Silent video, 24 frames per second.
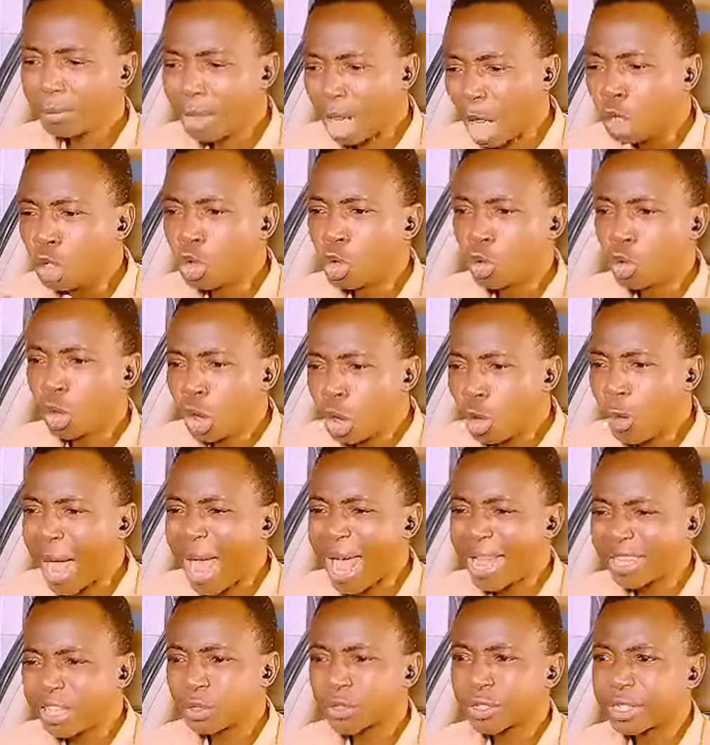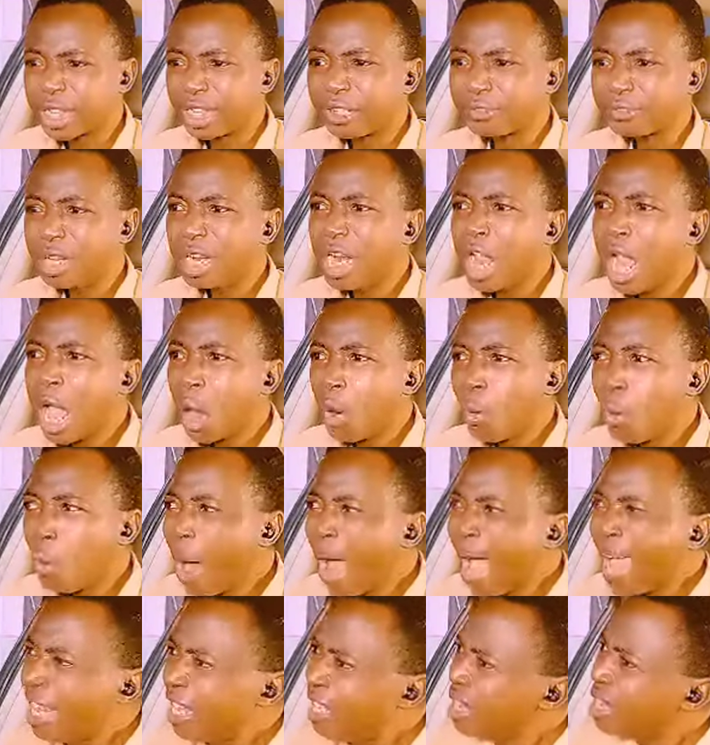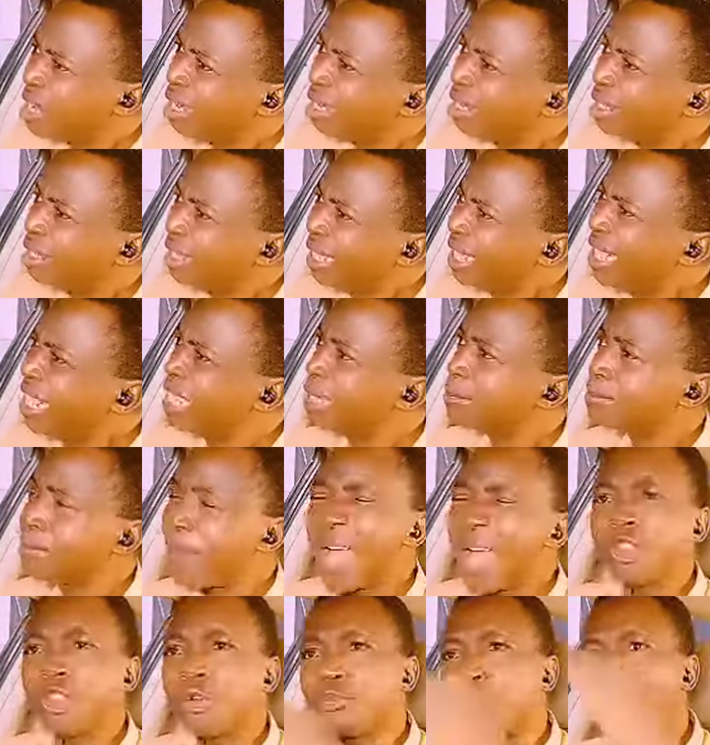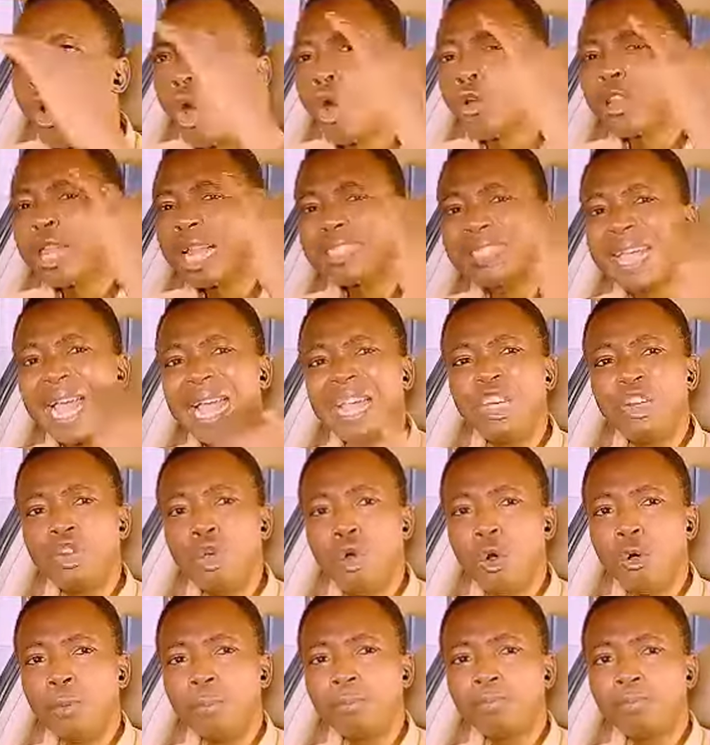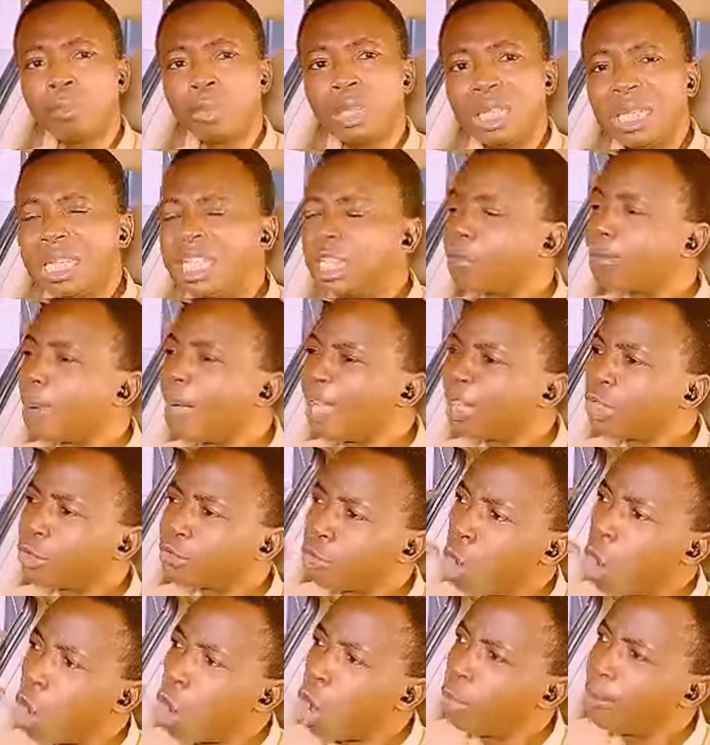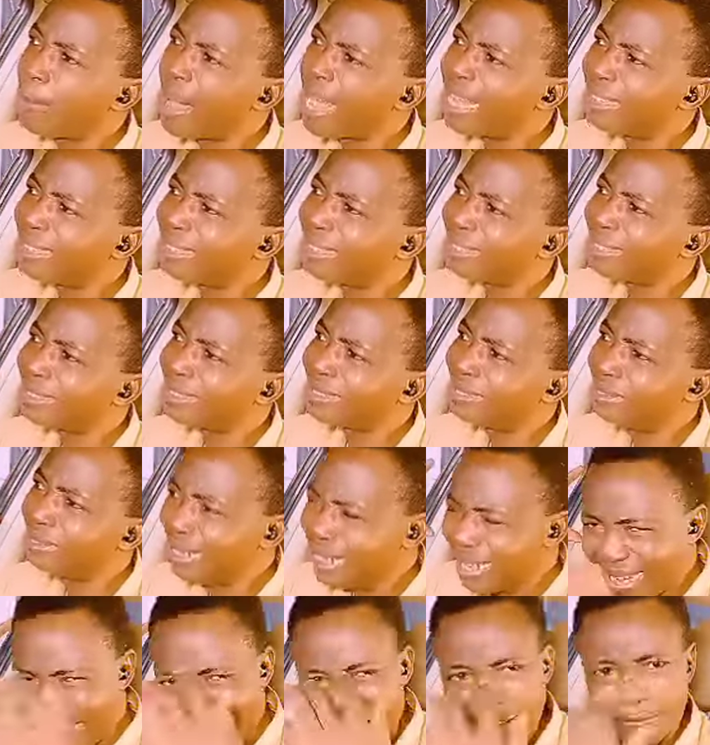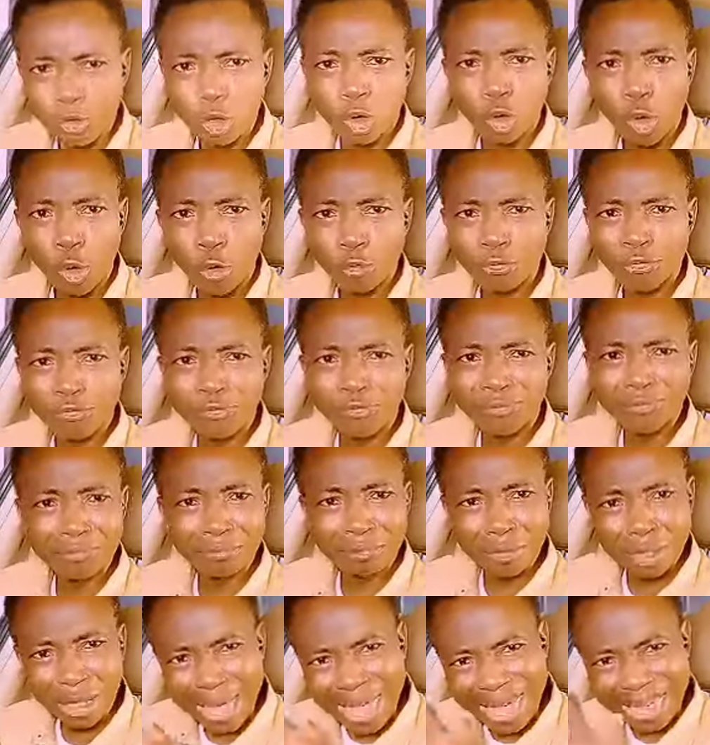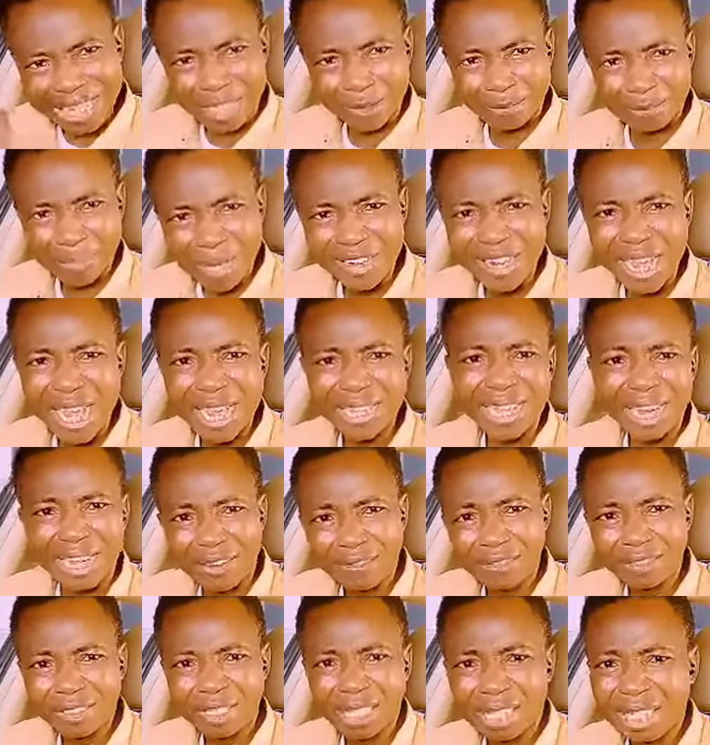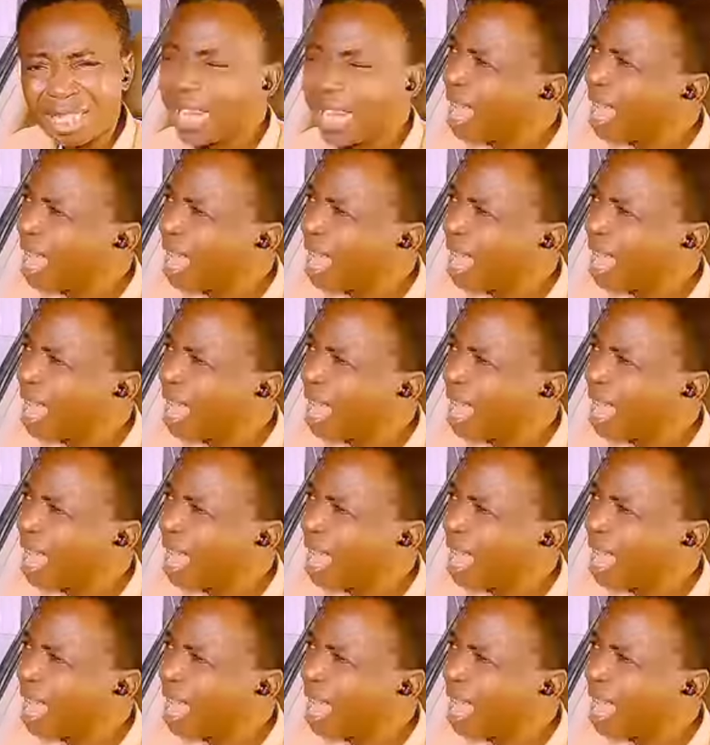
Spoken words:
You're going to ask yourself, why, in spite of all that I know, in spite of all my level of experience and everything,